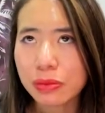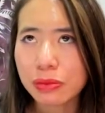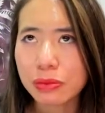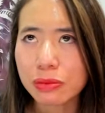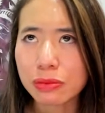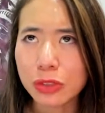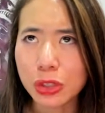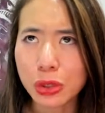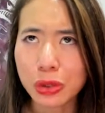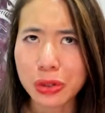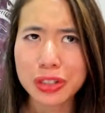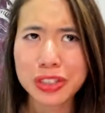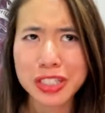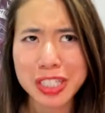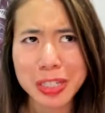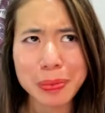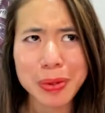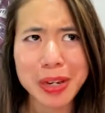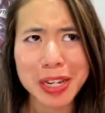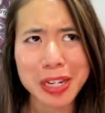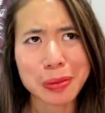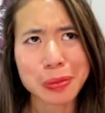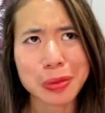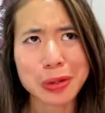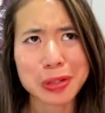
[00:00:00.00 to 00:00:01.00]
or Jetpack
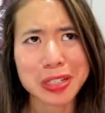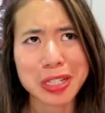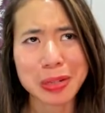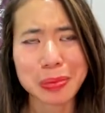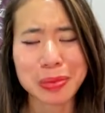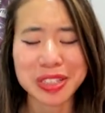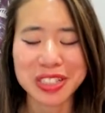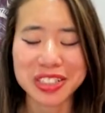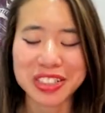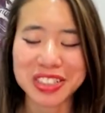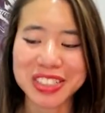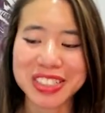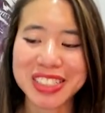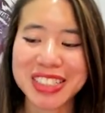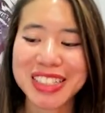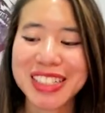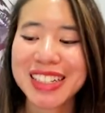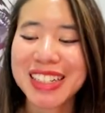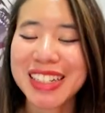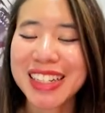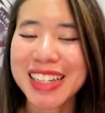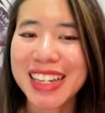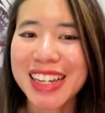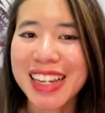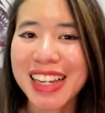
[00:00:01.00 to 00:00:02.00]
Compose composition.
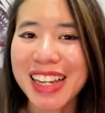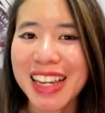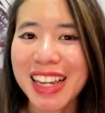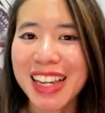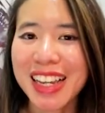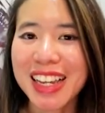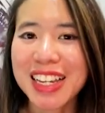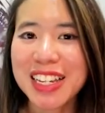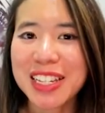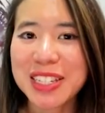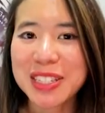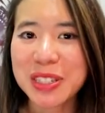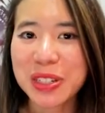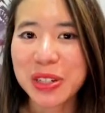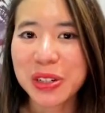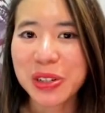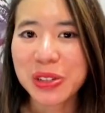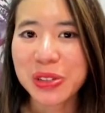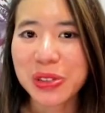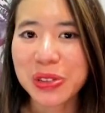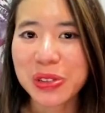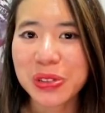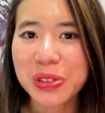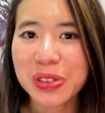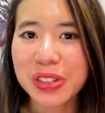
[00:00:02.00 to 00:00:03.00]

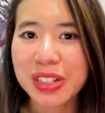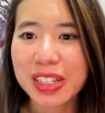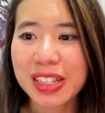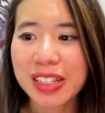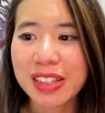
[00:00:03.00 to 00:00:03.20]
So